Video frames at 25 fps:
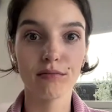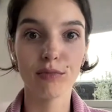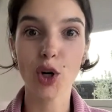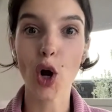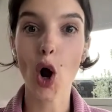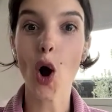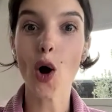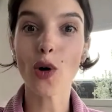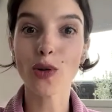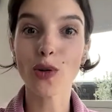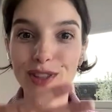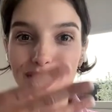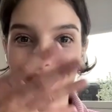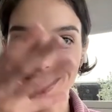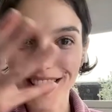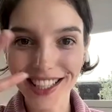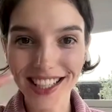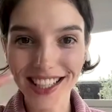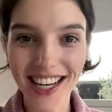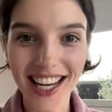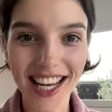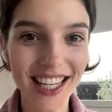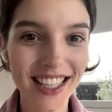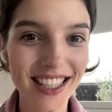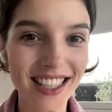
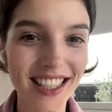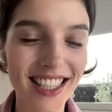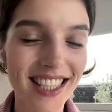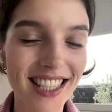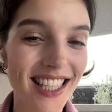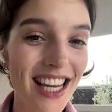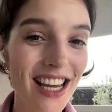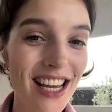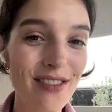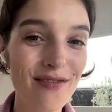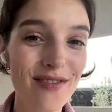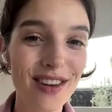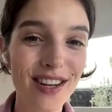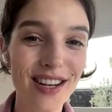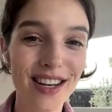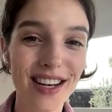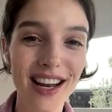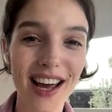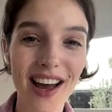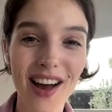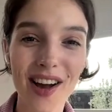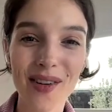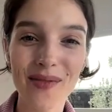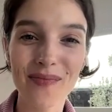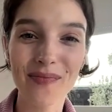continents,
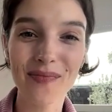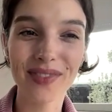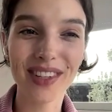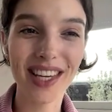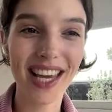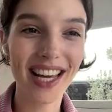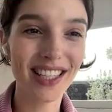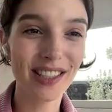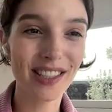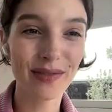even yeah,